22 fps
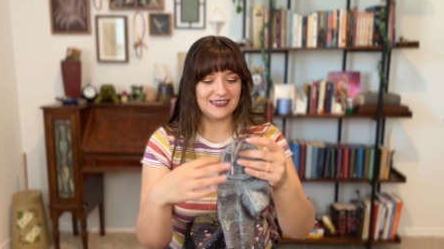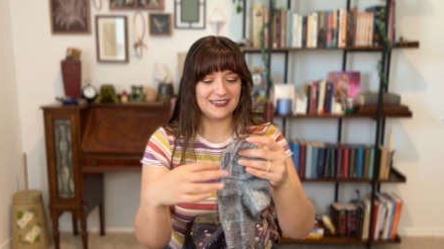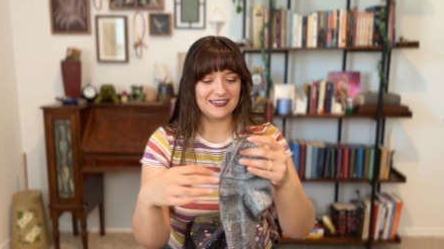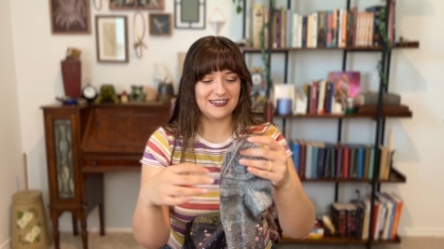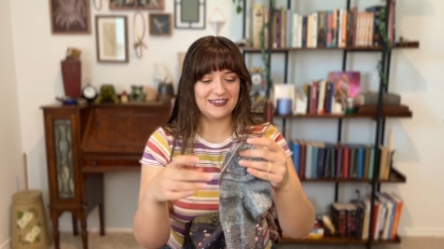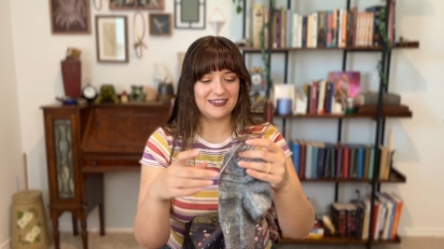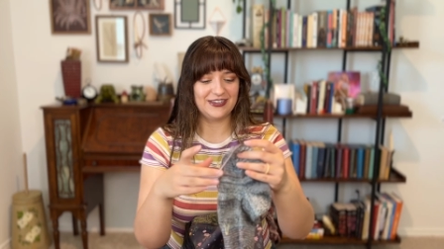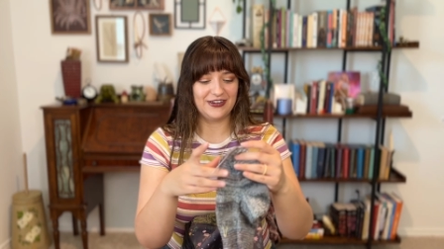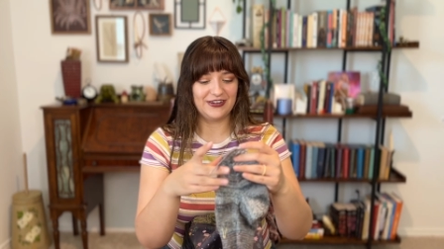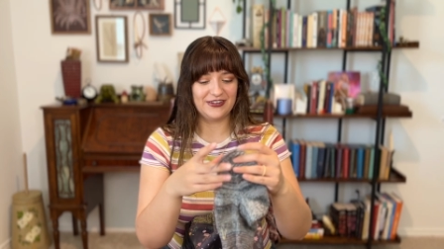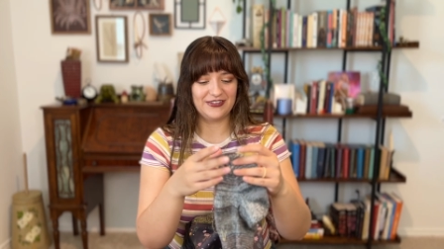
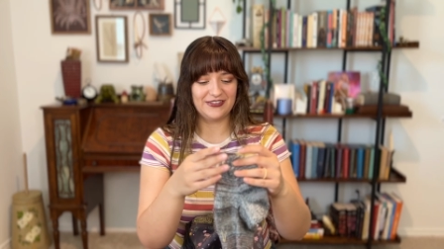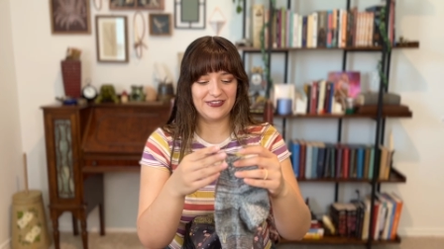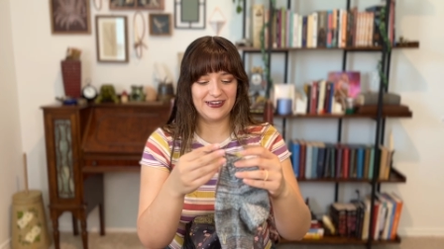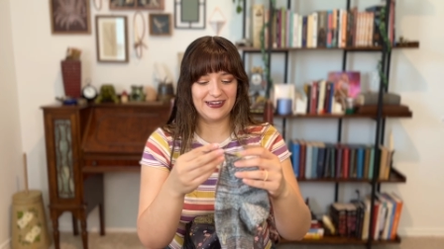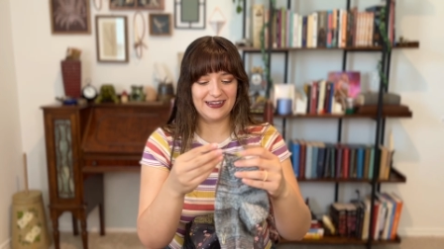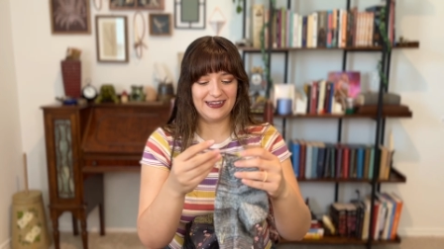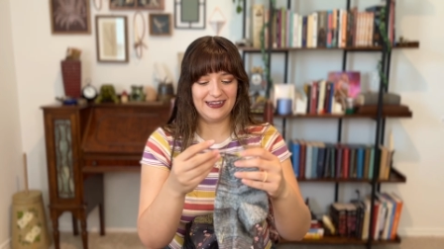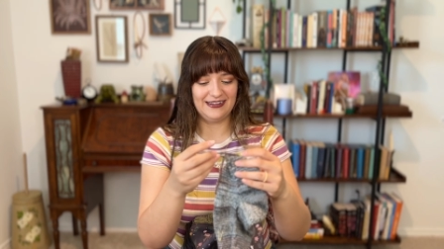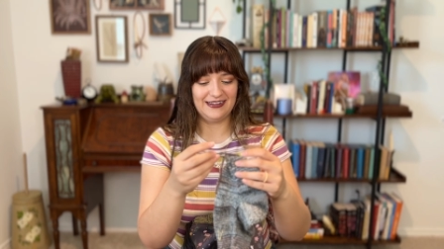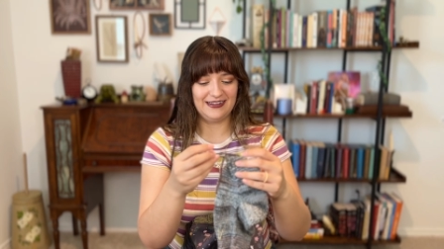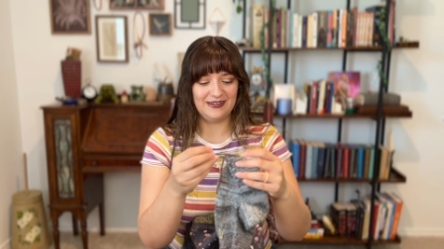so
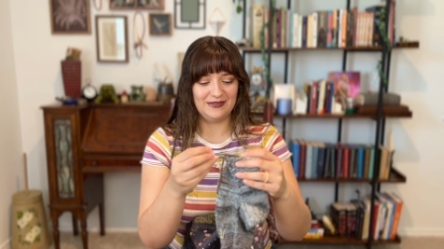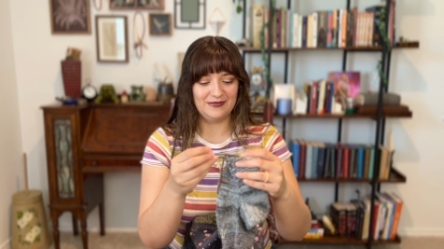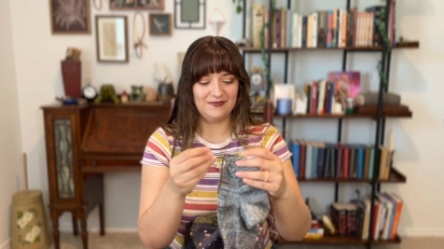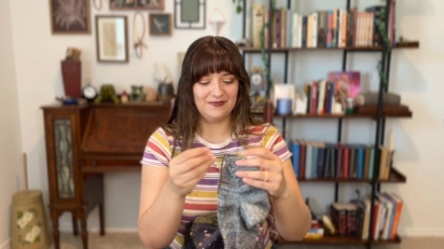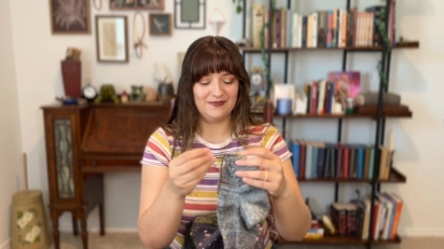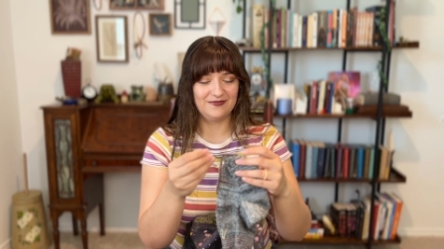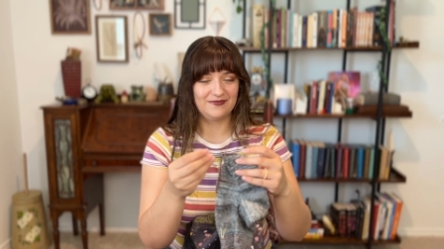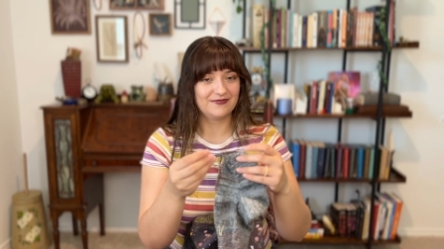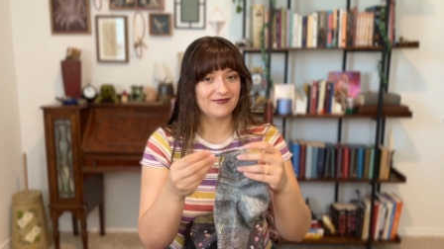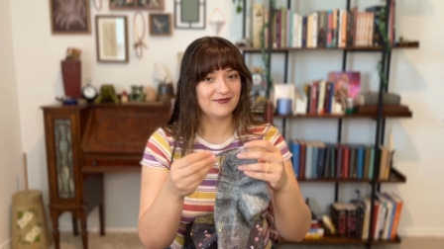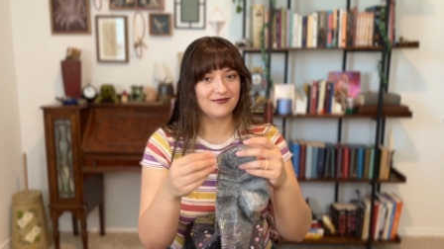
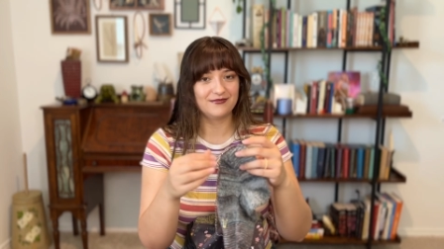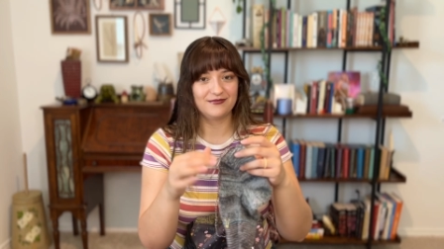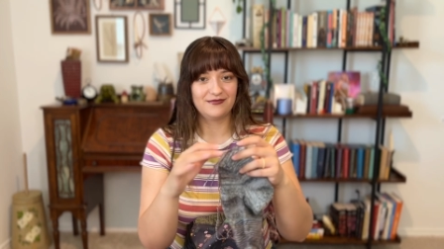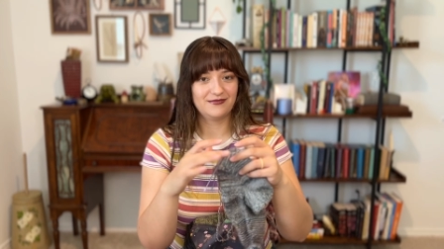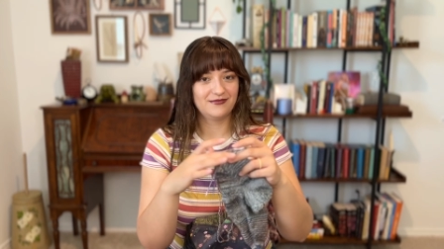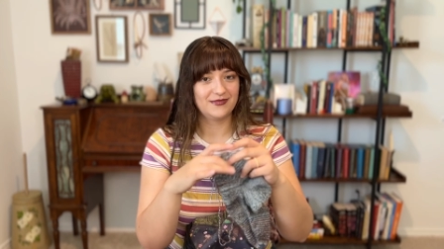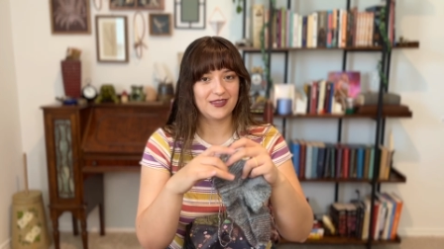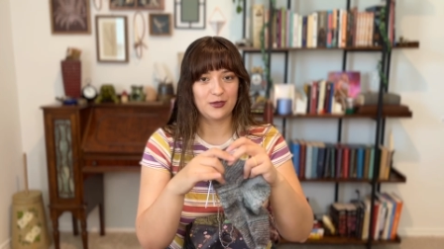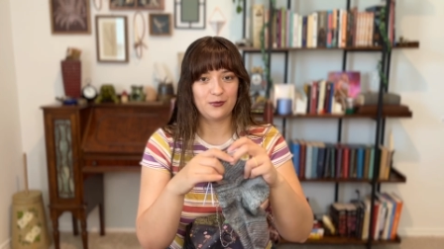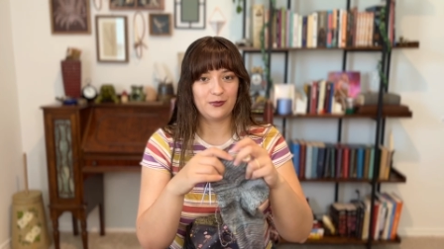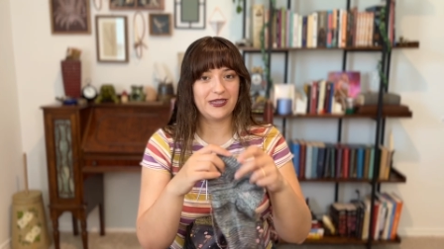
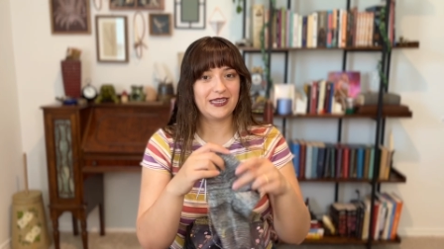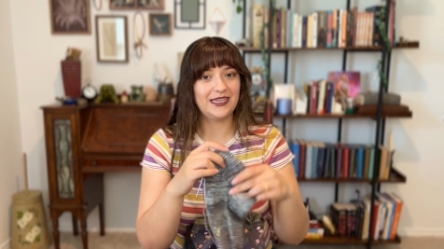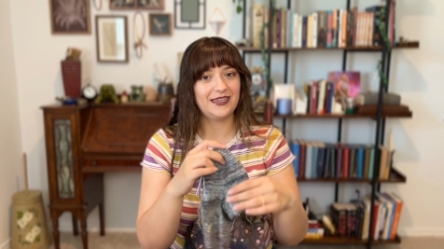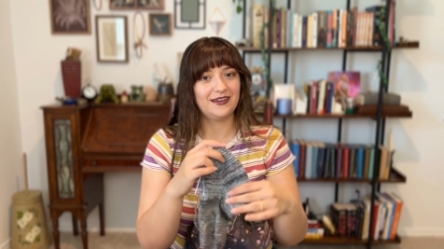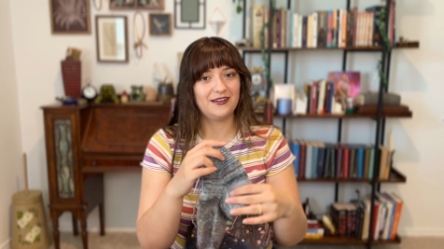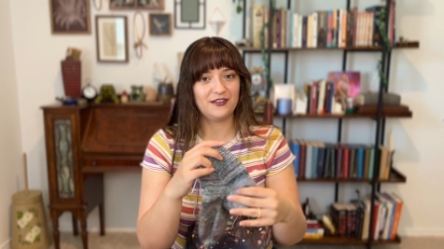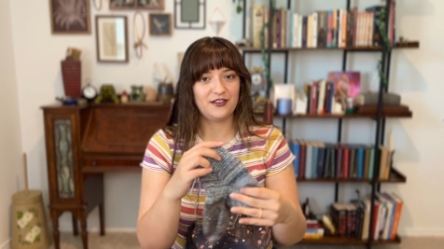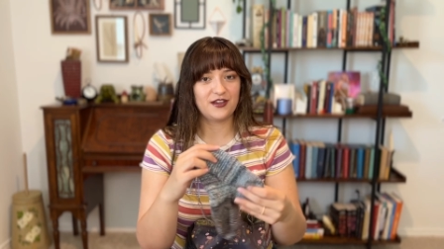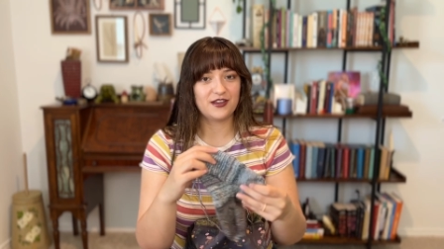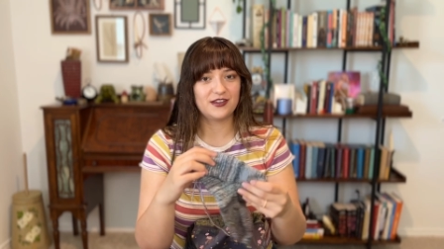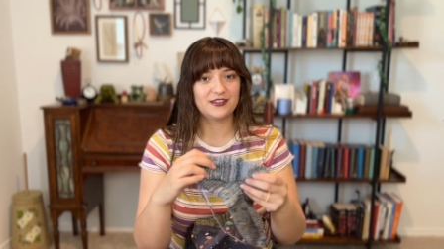we need
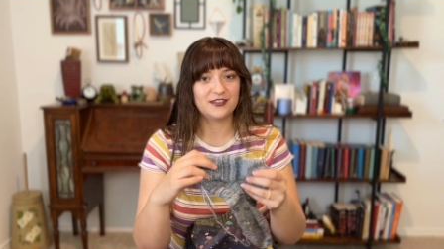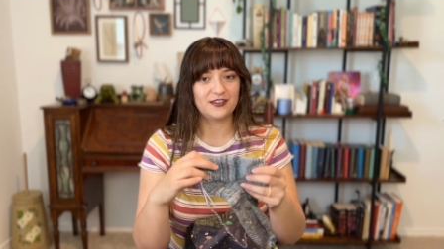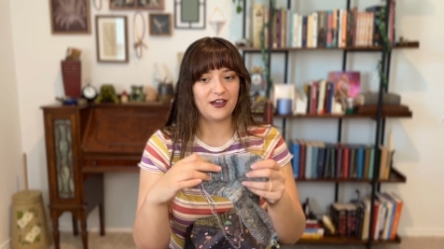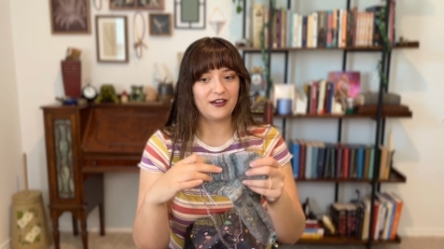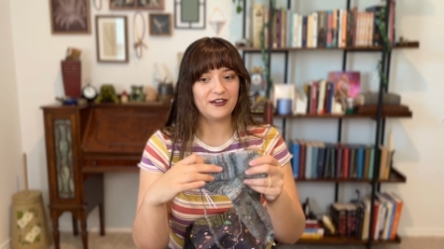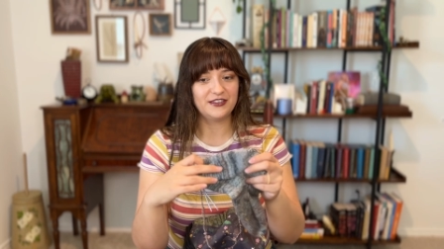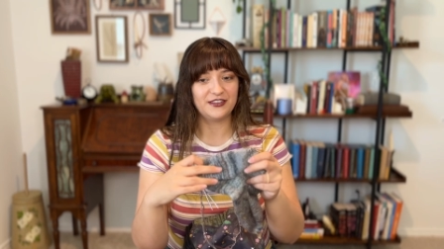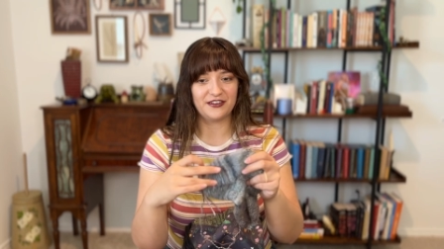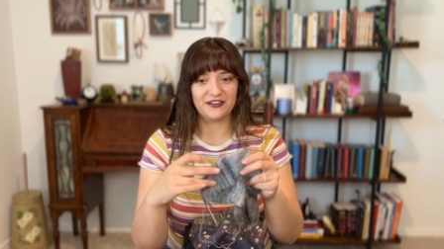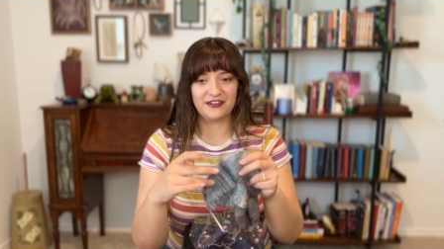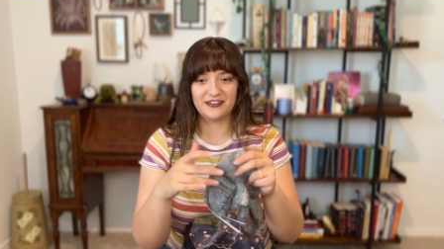a lot of
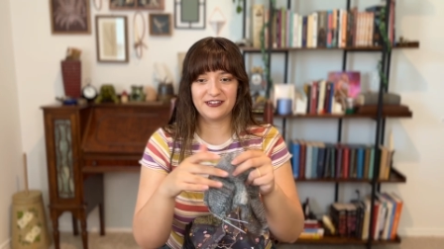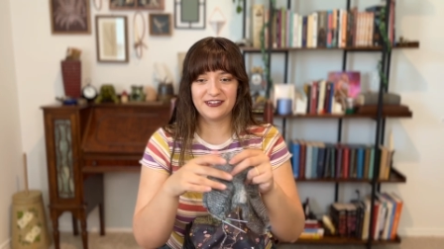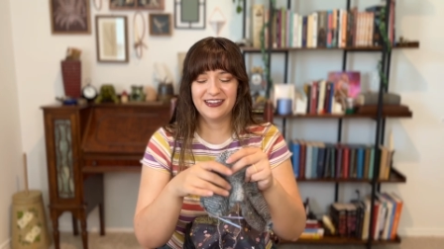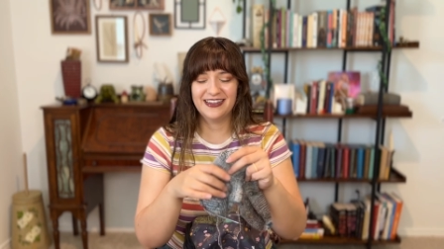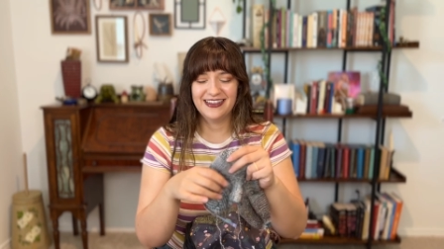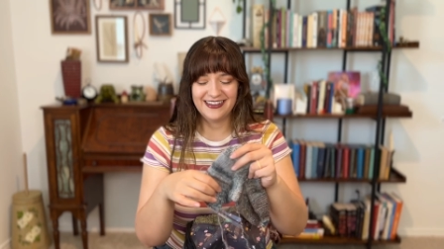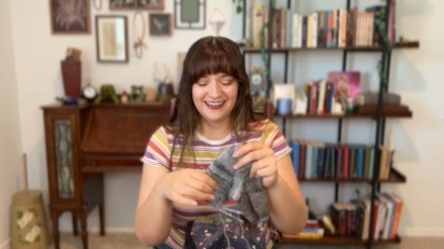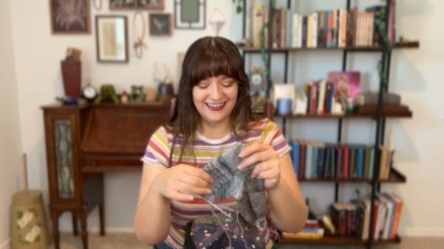sock yarn.